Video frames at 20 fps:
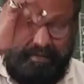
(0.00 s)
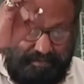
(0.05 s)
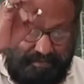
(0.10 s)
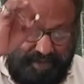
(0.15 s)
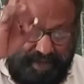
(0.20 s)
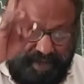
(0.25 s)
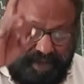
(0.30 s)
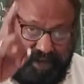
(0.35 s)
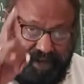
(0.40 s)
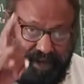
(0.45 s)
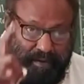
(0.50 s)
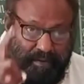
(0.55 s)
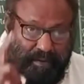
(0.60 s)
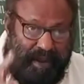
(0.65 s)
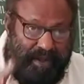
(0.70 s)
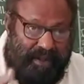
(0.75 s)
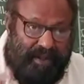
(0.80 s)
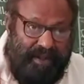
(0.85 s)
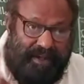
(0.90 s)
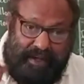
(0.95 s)
bear it in
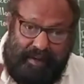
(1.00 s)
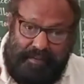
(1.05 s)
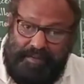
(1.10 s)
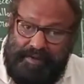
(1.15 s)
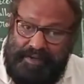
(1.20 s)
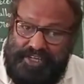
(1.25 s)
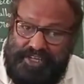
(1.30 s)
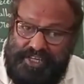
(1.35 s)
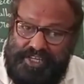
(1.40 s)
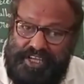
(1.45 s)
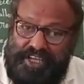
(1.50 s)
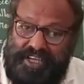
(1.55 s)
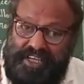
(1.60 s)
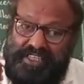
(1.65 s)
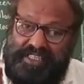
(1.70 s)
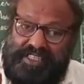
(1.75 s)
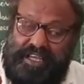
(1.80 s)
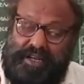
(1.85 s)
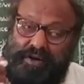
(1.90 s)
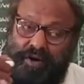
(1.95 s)
mind, depreciation
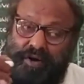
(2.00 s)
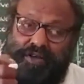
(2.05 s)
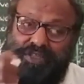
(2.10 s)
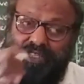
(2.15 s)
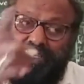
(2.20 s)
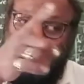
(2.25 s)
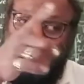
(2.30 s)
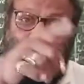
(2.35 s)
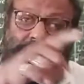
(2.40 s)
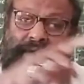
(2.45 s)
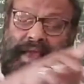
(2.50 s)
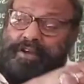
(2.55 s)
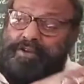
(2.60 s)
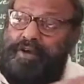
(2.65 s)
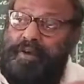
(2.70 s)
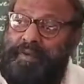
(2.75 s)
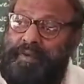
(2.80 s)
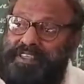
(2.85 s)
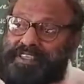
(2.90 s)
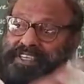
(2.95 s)
is the loss in the value
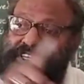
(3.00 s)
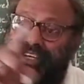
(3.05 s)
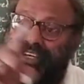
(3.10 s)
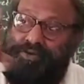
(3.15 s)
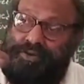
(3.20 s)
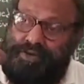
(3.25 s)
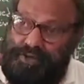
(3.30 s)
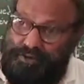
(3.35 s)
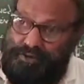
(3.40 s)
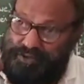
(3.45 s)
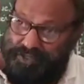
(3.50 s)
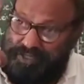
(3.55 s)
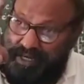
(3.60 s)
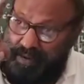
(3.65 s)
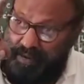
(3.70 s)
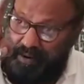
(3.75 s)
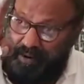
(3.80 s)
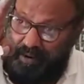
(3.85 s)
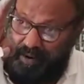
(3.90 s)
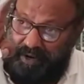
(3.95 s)
of asset due to use,
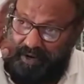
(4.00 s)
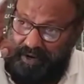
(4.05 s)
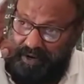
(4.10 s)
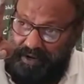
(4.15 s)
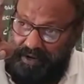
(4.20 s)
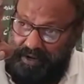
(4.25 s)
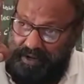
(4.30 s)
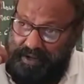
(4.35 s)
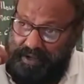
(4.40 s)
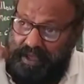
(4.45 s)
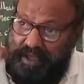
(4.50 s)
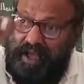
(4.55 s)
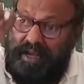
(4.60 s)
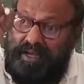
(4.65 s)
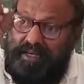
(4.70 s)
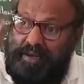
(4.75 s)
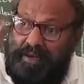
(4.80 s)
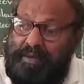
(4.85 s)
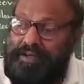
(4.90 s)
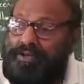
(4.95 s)
number one.
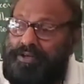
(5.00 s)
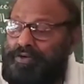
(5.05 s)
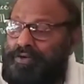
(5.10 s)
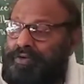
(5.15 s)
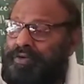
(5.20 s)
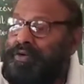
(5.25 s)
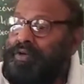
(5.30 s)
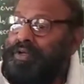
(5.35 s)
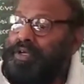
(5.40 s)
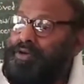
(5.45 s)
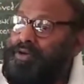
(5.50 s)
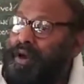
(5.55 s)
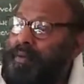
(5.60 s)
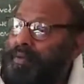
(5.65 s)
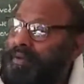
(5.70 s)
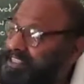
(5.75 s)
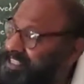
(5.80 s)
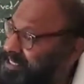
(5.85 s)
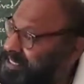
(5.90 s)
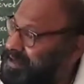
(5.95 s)
Number two, you have
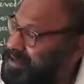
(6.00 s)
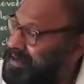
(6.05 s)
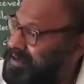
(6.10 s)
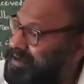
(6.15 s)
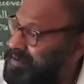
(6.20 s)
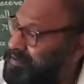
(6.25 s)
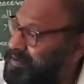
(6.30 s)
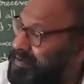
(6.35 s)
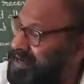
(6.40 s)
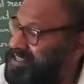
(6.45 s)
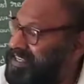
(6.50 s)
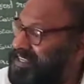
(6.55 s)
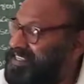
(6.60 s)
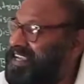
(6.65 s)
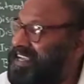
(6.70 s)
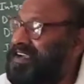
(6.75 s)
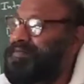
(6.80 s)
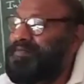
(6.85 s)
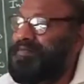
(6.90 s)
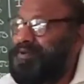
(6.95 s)
purchased a
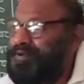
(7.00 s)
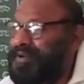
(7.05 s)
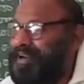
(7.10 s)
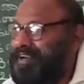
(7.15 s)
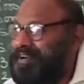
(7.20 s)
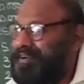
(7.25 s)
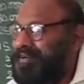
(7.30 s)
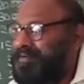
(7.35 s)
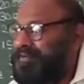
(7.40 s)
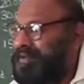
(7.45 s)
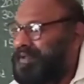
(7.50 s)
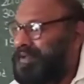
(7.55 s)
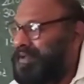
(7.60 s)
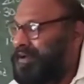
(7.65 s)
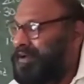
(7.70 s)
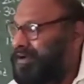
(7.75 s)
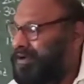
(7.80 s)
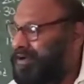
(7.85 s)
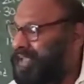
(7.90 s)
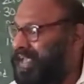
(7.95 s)
computer.
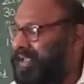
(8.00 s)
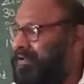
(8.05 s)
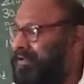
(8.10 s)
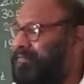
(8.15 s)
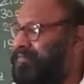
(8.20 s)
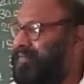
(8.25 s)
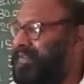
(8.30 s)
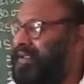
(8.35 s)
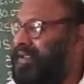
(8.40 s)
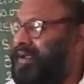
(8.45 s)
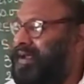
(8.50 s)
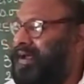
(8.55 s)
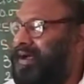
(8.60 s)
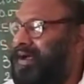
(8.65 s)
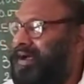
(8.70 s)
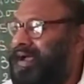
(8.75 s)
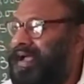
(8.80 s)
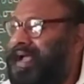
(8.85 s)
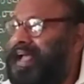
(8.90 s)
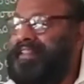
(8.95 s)
Okay,
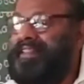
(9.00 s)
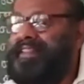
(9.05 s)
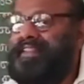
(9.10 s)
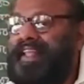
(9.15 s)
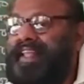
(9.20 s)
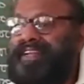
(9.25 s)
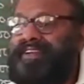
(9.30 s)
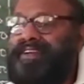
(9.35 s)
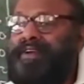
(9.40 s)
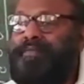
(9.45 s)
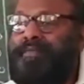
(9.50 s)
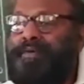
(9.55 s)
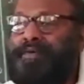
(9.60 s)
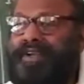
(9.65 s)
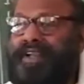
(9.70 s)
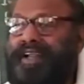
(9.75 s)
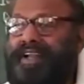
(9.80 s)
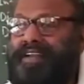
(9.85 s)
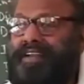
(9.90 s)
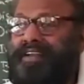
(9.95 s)
and that
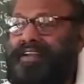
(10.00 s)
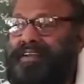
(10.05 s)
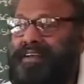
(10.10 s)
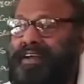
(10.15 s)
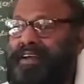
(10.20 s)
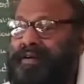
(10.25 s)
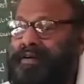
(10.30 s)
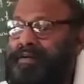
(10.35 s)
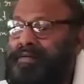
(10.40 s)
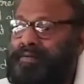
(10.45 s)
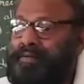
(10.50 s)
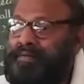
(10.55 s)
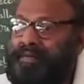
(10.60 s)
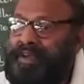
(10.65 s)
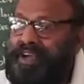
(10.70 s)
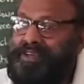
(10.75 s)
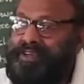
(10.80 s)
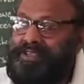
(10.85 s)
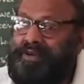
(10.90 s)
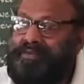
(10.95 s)
computer,
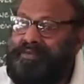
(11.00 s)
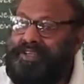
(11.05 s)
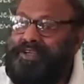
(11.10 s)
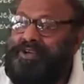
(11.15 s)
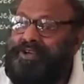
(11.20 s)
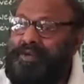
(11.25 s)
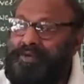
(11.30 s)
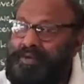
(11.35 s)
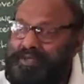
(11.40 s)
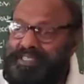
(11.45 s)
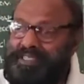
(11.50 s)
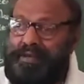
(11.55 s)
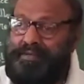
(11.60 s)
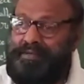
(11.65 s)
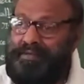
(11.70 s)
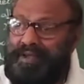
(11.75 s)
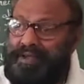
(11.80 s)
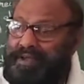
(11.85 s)
because of the some